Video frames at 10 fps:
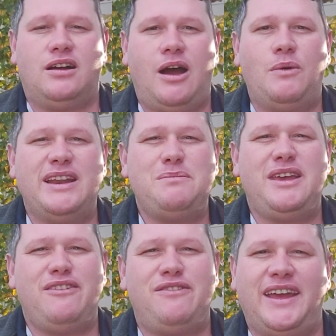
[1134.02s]
I want to
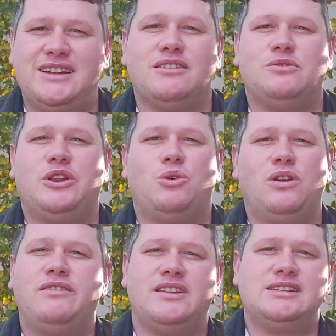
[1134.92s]
be effective when
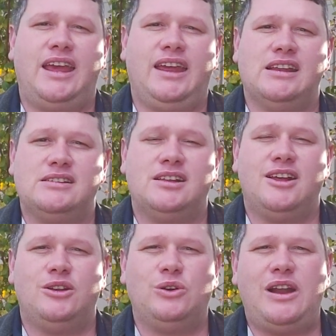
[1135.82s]
all of this ends.
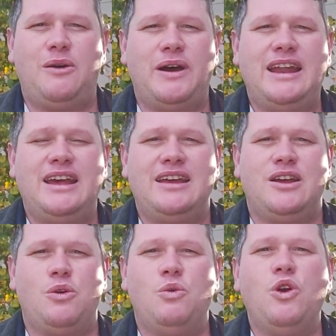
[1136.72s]
Lord, I want to
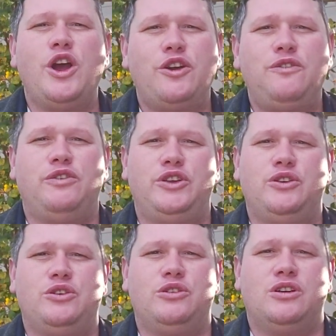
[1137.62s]
work for
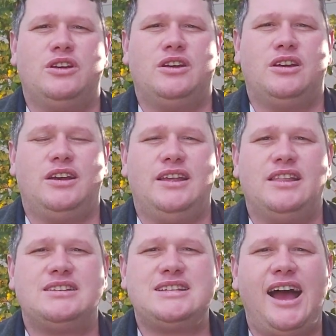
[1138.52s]
you in
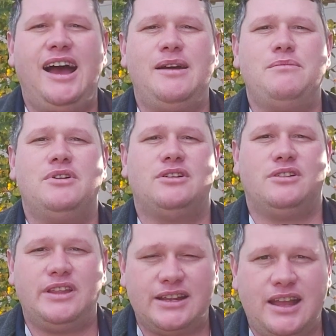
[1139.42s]
the time
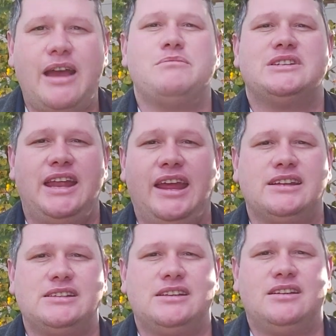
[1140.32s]
that comes
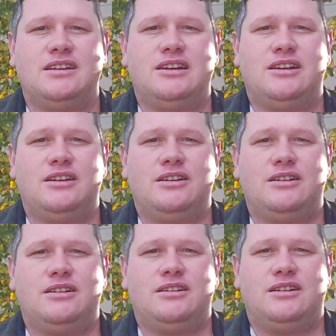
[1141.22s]
next."
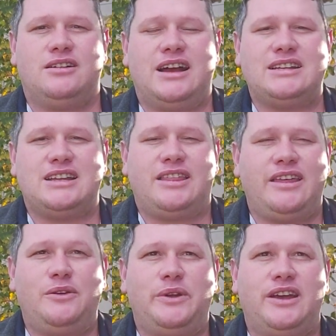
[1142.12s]
Guys, I
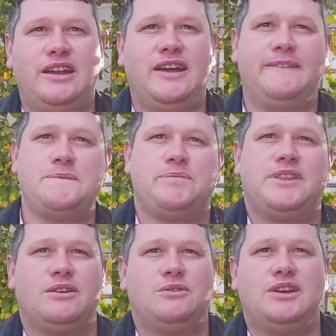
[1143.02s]
think we're
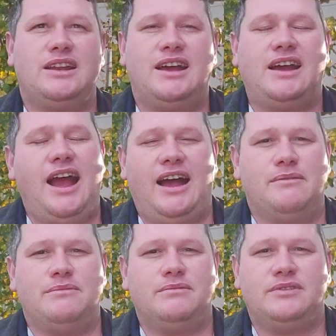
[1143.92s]

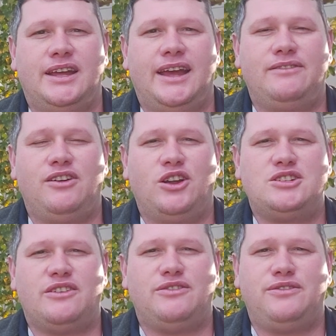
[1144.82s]
gonna have
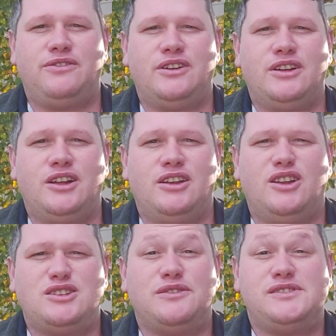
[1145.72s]
lots
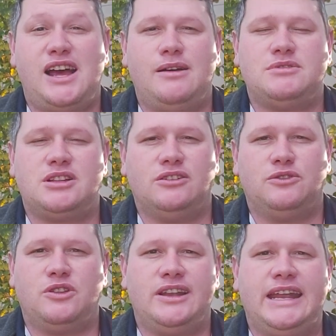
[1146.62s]
of time still
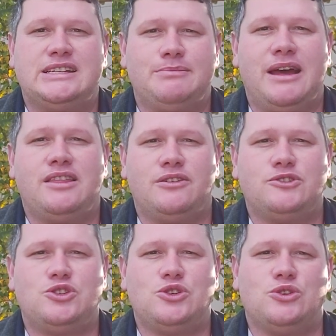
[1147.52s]
for the next month
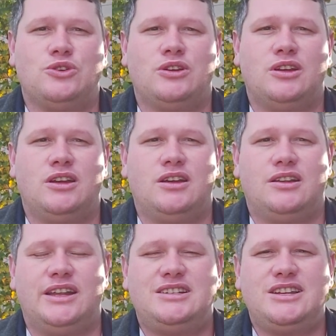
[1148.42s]
or two.
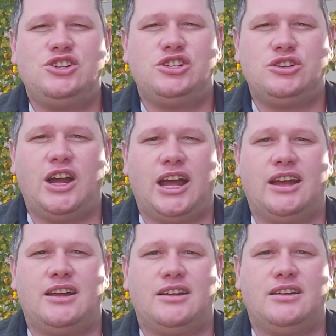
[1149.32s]
Let's ensure
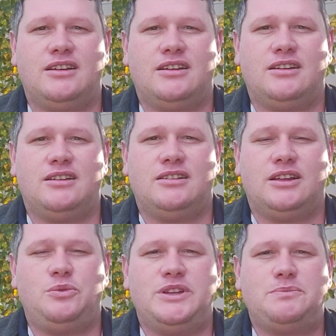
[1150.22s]

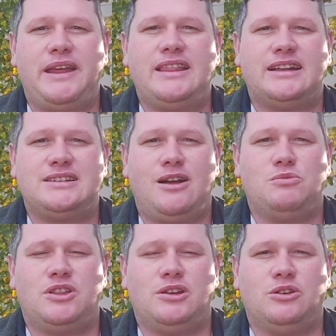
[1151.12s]
that we spend that
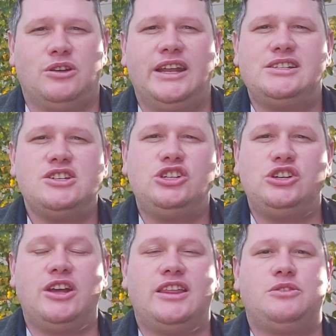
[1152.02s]
time with the Lord. Let's
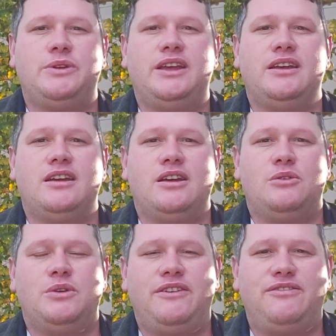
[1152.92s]
ensure that
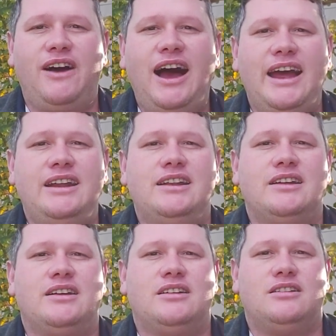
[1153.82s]
we find
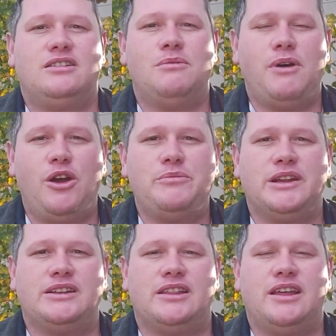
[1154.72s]
the
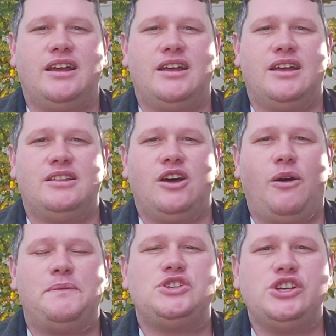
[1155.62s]
moment and the
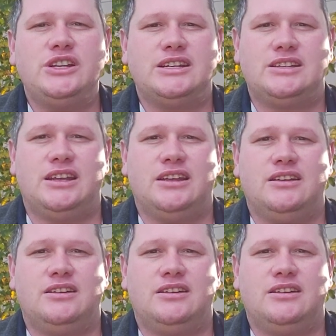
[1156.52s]
opportunity